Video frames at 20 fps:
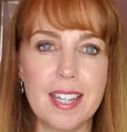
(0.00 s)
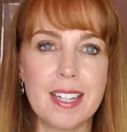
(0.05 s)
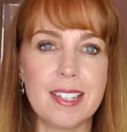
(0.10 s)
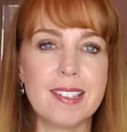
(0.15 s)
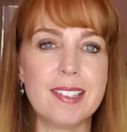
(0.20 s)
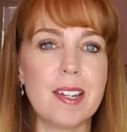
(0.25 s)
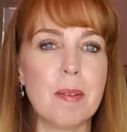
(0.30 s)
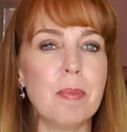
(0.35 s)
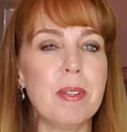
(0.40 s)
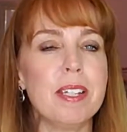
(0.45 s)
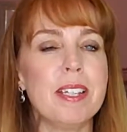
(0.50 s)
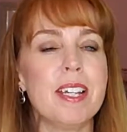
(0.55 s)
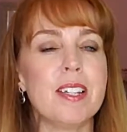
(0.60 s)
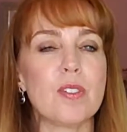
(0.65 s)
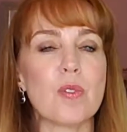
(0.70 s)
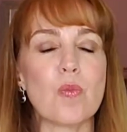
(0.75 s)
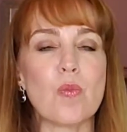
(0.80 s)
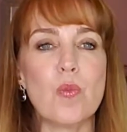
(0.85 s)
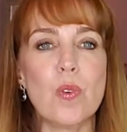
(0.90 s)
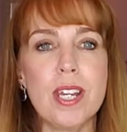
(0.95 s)
Something
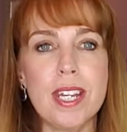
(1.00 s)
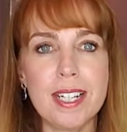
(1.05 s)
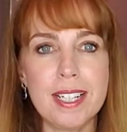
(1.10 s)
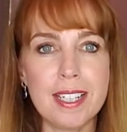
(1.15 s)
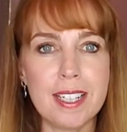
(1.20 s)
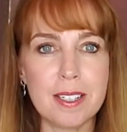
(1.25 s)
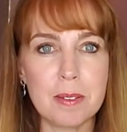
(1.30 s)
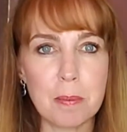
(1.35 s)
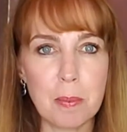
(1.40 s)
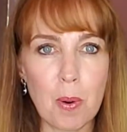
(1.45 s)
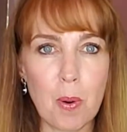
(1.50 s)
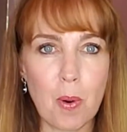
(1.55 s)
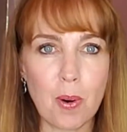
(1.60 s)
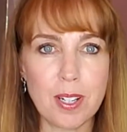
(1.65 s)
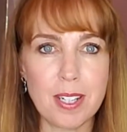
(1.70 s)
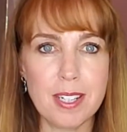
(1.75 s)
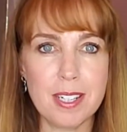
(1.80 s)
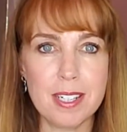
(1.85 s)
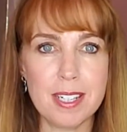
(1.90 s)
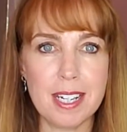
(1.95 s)
that's really
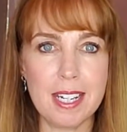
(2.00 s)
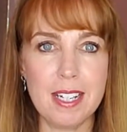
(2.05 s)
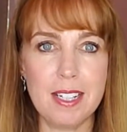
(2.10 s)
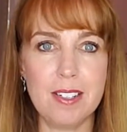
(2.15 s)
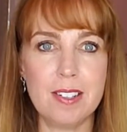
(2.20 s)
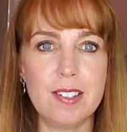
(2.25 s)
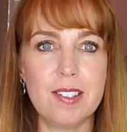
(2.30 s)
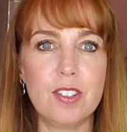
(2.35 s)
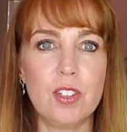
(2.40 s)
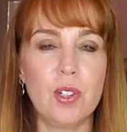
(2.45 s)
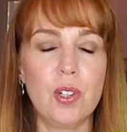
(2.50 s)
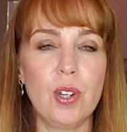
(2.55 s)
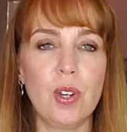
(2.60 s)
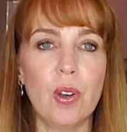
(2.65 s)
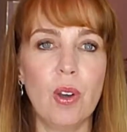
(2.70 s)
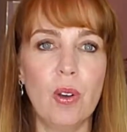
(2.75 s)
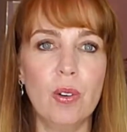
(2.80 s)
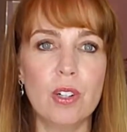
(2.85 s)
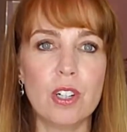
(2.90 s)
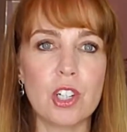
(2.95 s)
important in
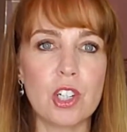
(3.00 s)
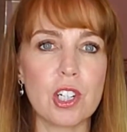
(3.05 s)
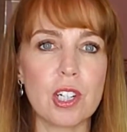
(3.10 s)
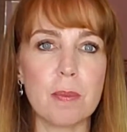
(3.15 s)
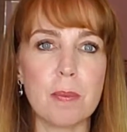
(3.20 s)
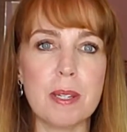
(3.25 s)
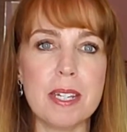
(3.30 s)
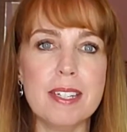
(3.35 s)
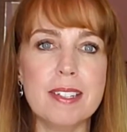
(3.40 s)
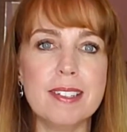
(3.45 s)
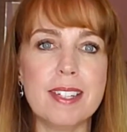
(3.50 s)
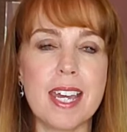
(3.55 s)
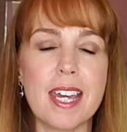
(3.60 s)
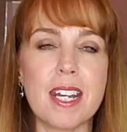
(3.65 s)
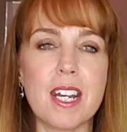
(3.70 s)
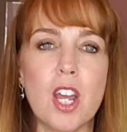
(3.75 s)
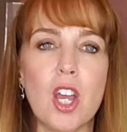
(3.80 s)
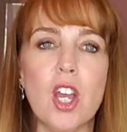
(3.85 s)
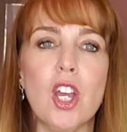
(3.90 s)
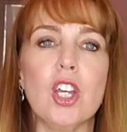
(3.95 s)
studio ownership is
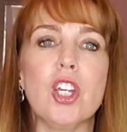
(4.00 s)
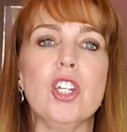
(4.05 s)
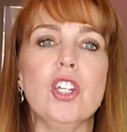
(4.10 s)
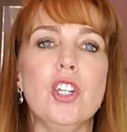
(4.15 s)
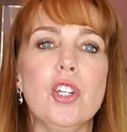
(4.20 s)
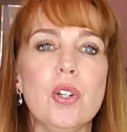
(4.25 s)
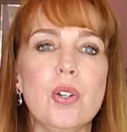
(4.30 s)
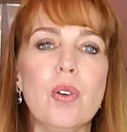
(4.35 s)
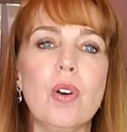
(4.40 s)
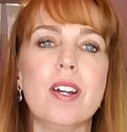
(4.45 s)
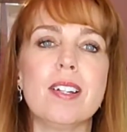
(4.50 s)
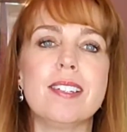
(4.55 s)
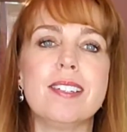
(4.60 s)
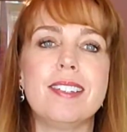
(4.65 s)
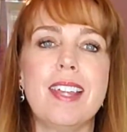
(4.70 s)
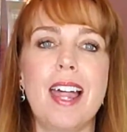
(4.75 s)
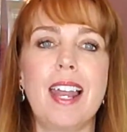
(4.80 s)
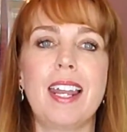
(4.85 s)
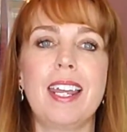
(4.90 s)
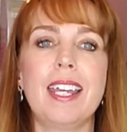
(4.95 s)
that you are
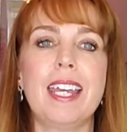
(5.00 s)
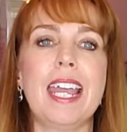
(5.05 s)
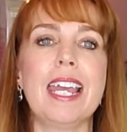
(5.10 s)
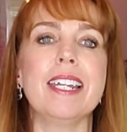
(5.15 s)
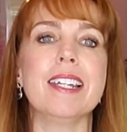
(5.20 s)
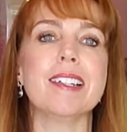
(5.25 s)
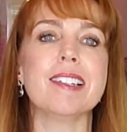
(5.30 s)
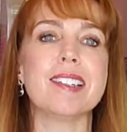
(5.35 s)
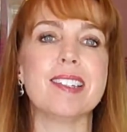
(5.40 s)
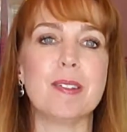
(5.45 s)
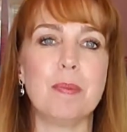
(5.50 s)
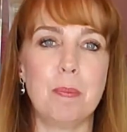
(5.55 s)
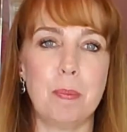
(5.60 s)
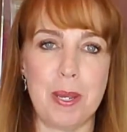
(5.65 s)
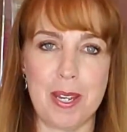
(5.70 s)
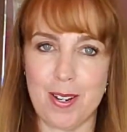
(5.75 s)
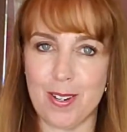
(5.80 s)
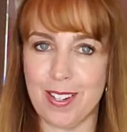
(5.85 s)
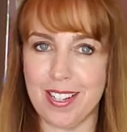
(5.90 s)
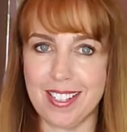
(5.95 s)
selling an
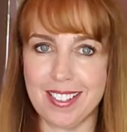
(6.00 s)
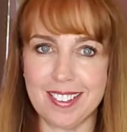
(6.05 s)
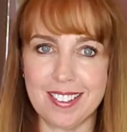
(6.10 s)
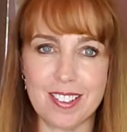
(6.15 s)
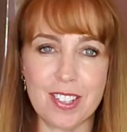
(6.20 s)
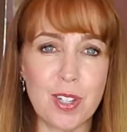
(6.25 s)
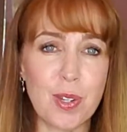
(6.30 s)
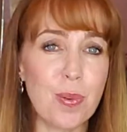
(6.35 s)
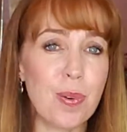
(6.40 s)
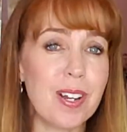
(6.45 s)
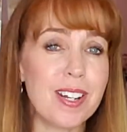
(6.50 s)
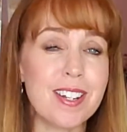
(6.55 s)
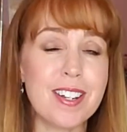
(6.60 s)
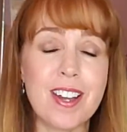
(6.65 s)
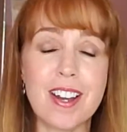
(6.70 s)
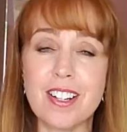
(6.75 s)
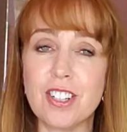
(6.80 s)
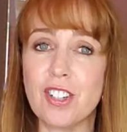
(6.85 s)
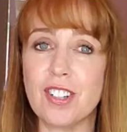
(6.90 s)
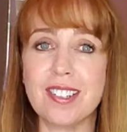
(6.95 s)
experience. You are
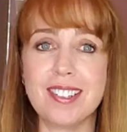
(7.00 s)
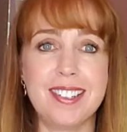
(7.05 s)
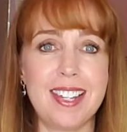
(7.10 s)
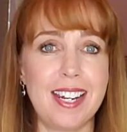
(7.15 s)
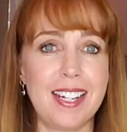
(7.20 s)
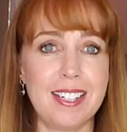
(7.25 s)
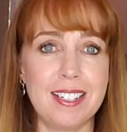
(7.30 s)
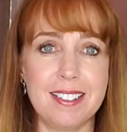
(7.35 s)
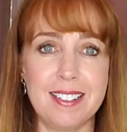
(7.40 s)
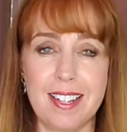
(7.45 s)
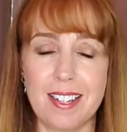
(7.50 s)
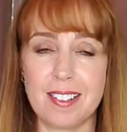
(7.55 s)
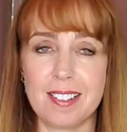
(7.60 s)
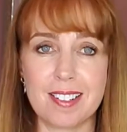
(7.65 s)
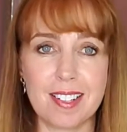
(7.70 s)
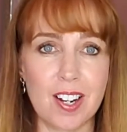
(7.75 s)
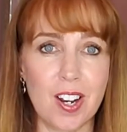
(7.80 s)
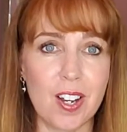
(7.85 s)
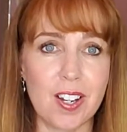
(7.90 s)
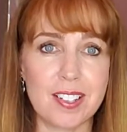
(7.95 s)
not just selling
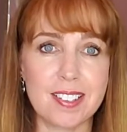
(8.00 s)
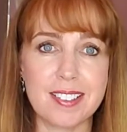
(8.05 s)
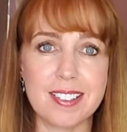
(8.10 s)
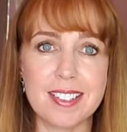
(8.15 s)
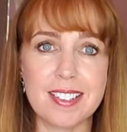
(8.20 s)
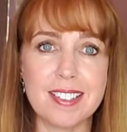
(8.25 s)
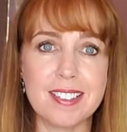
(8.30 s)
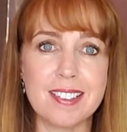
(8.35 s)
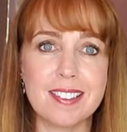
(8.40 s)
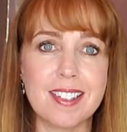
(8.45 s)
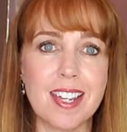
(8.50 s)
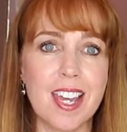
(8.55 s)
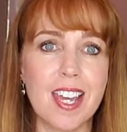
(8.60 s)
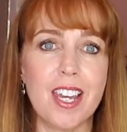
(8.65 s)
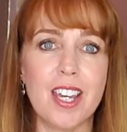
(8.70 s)
dance classes.